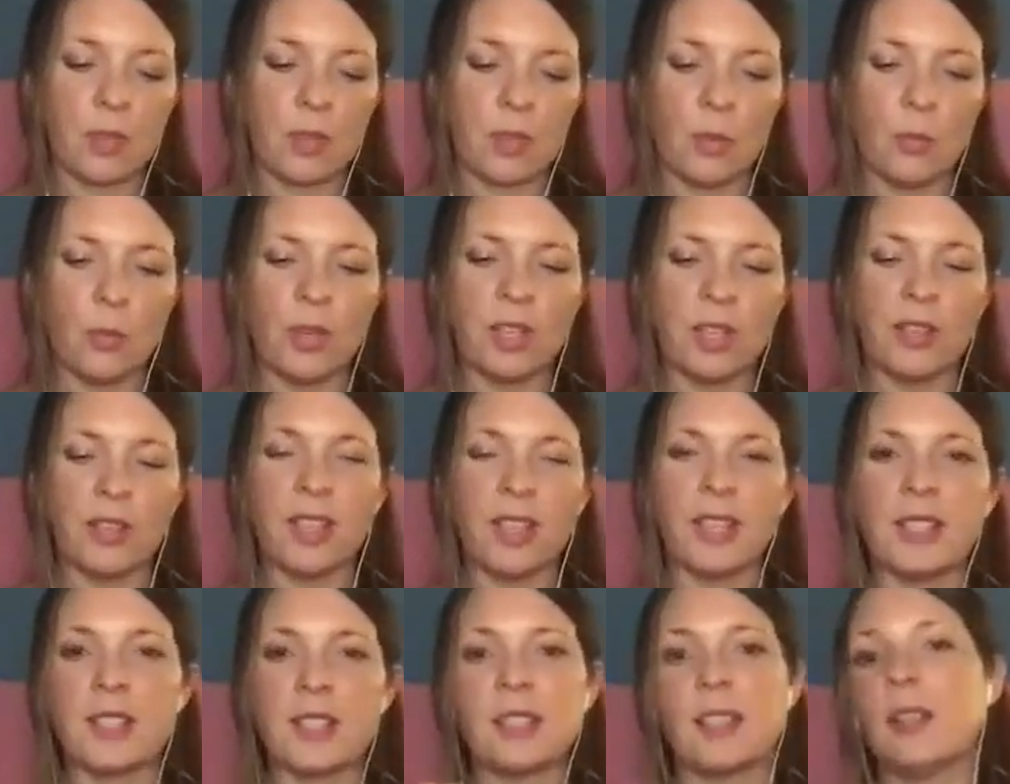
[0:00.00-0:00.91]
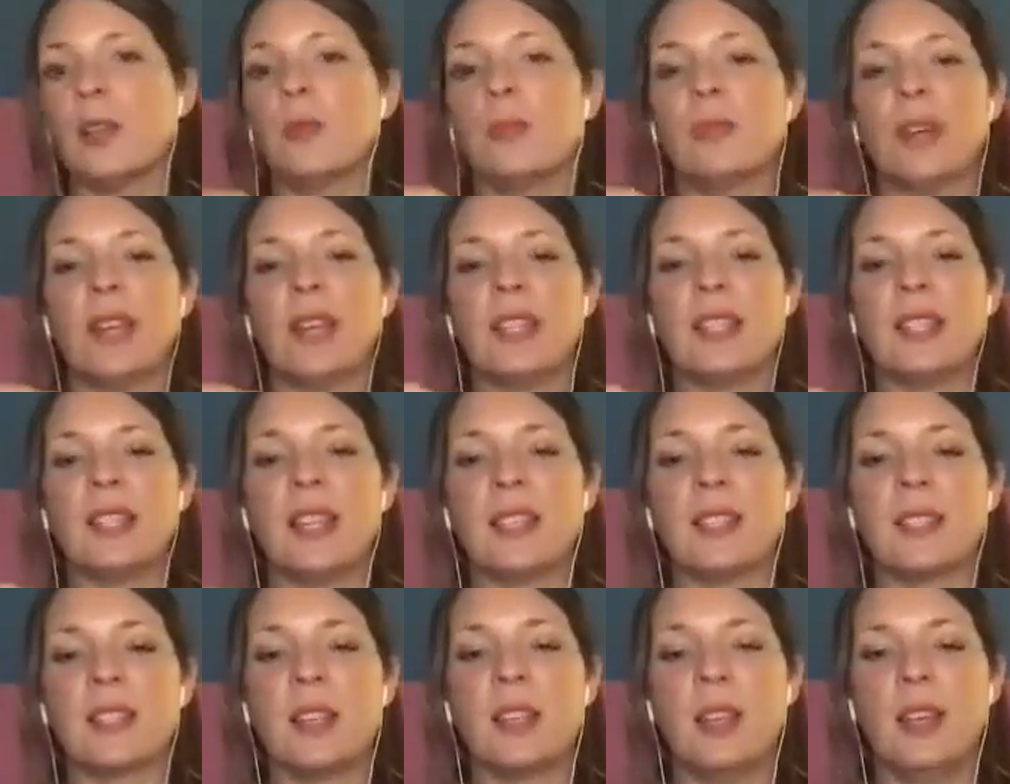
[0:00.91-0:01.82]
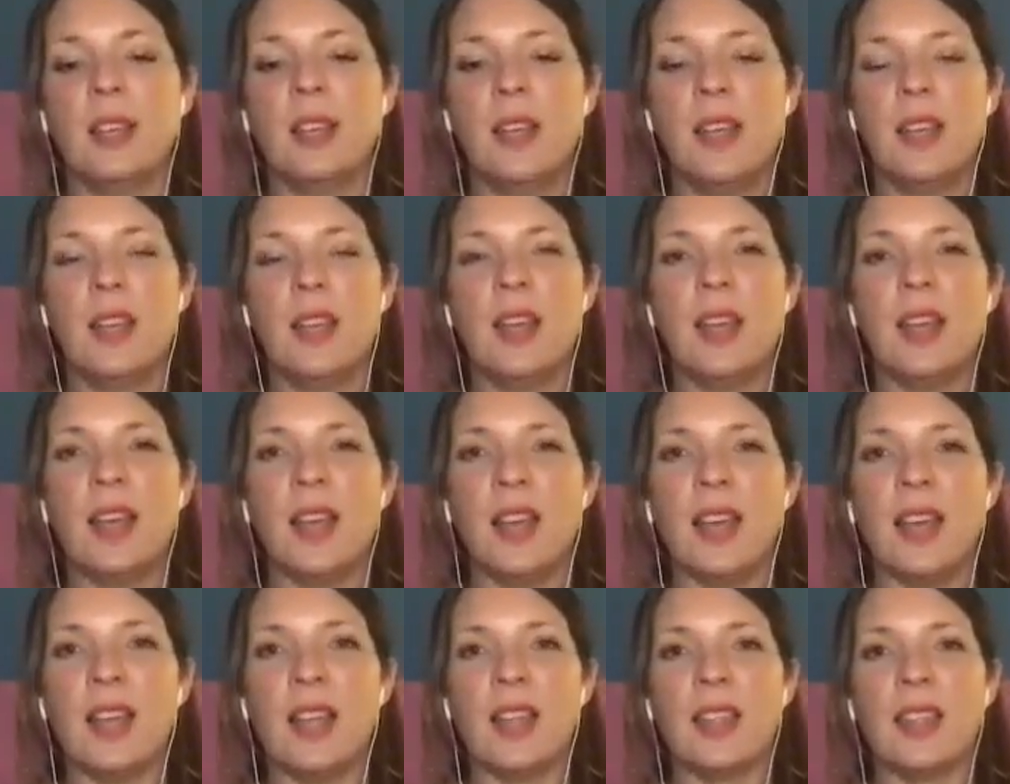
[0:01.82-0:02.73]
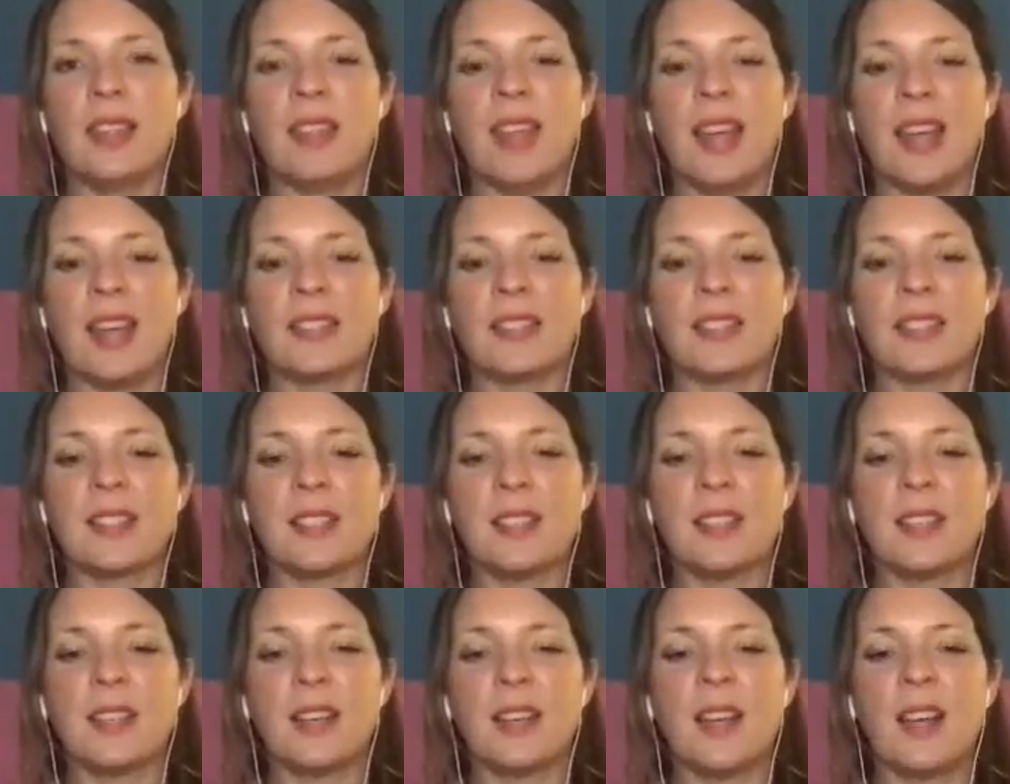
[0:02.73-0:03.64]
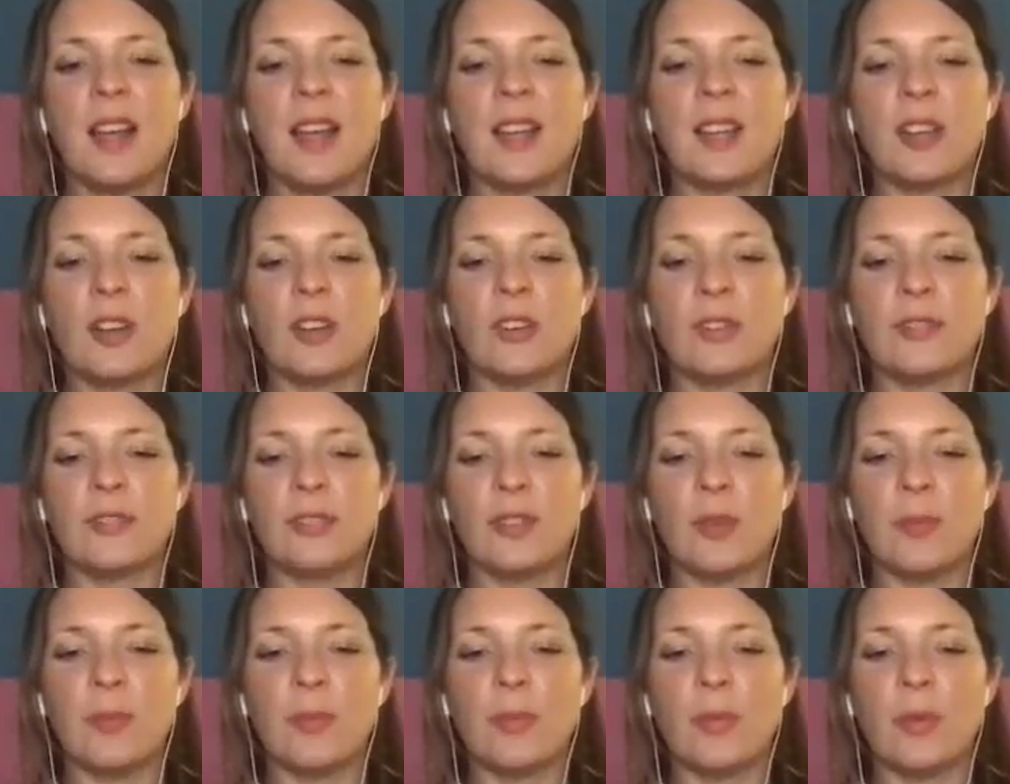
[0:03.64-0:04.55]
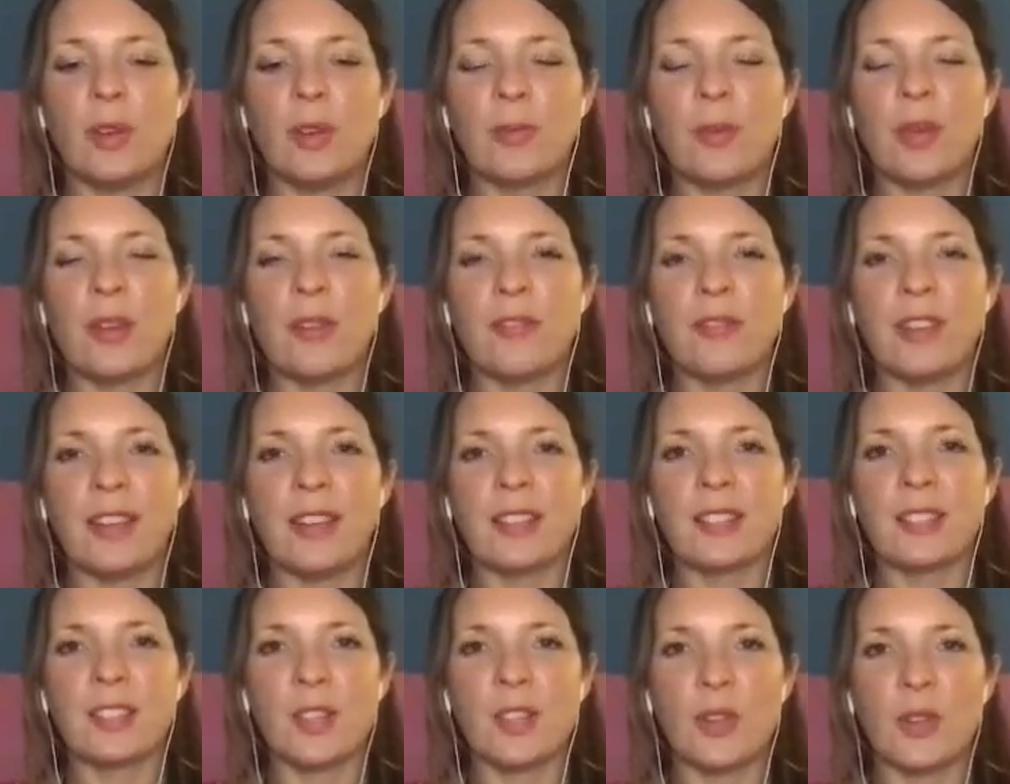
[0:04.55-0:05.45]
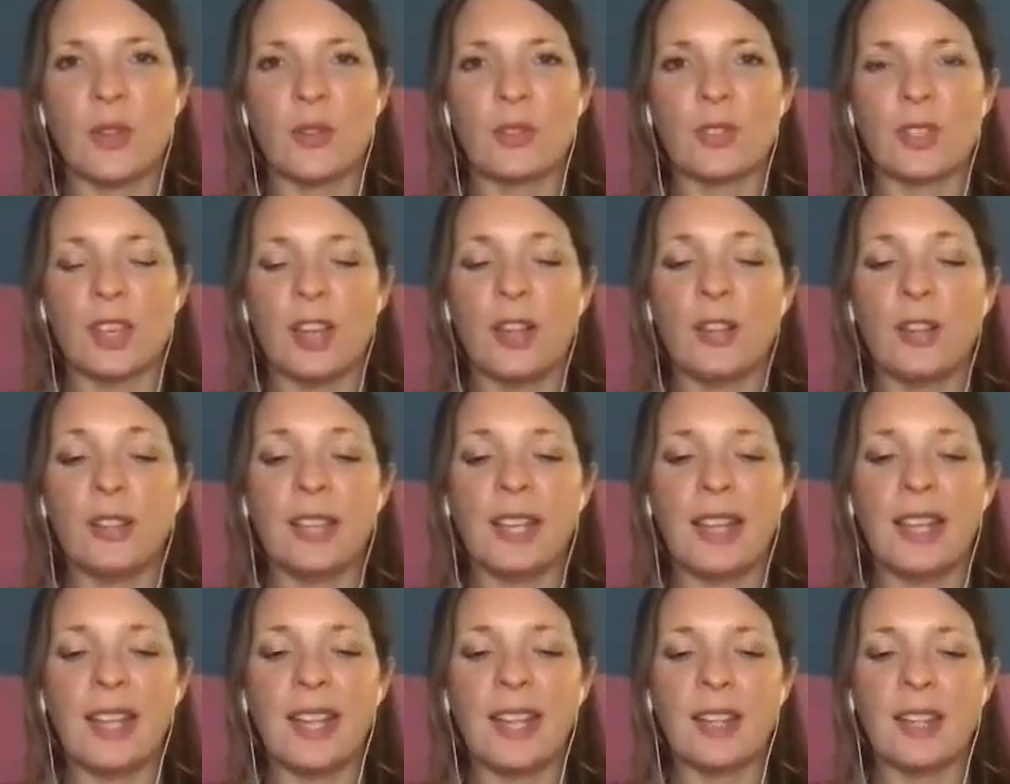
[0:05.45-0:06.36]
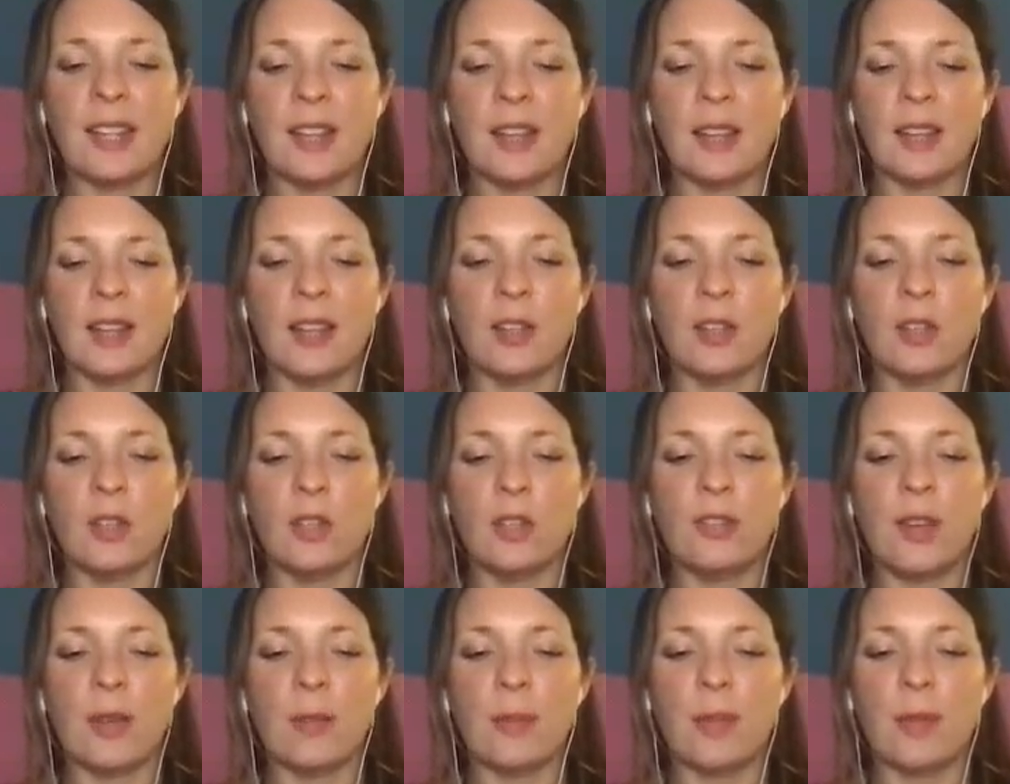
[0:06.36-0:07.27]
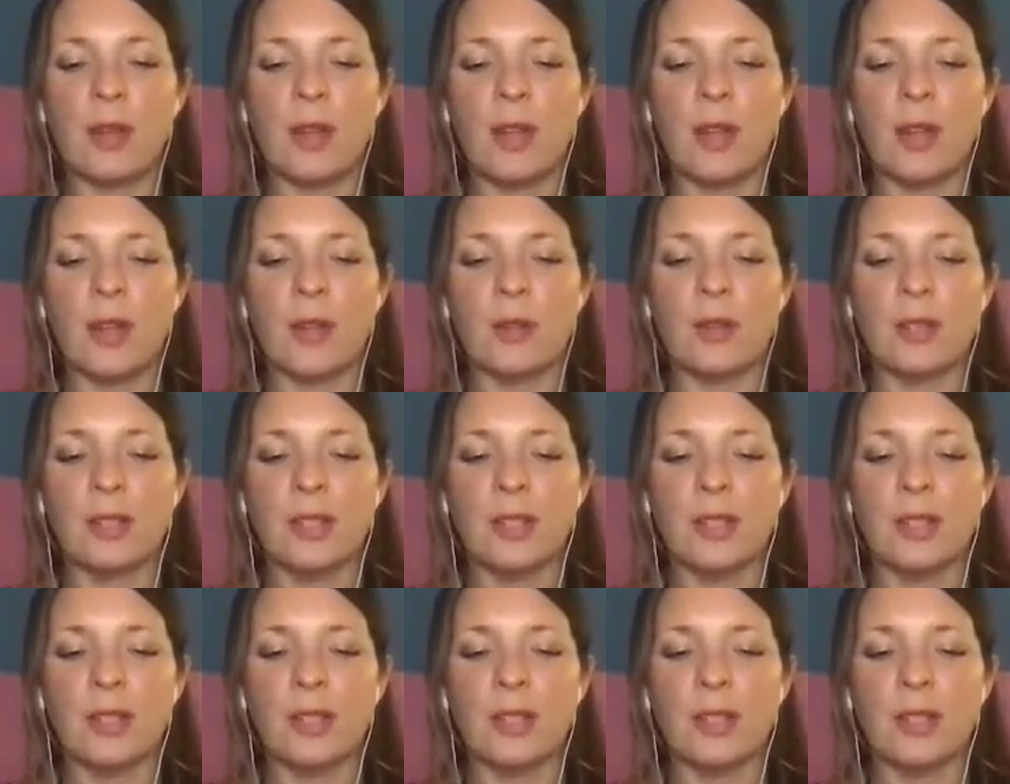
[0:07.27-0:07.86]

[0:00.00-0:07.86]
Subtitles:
one of these little bracelets that I got from one of my friends who's locally, Laura at Boho,